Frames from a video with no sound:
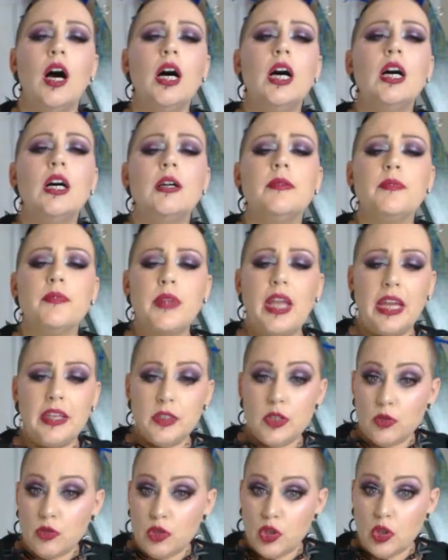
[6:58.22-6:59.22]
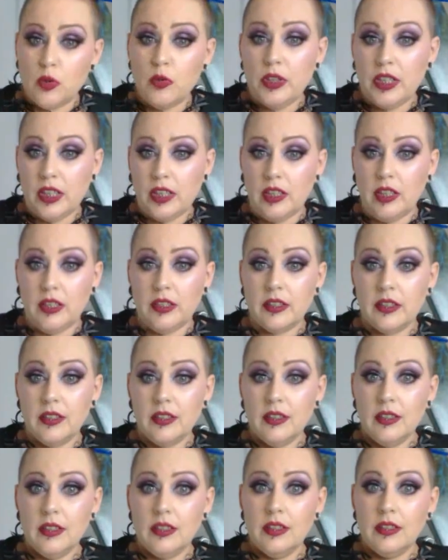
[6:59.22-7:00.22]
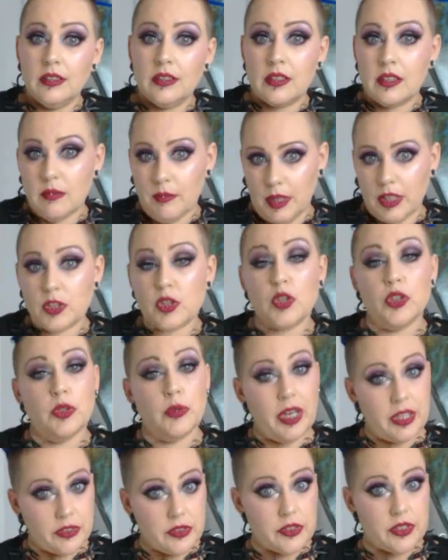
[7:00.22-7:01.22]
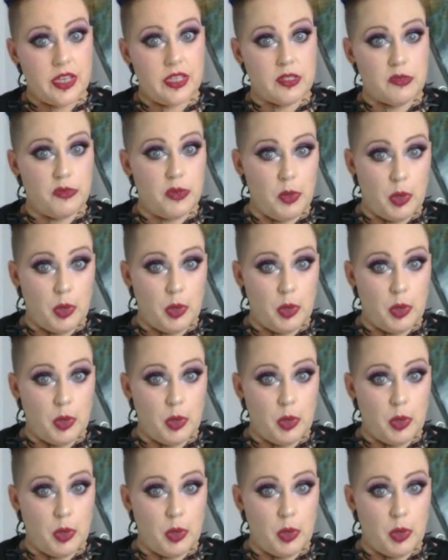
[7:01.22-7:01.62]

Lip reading: And you do need to make sure you exercise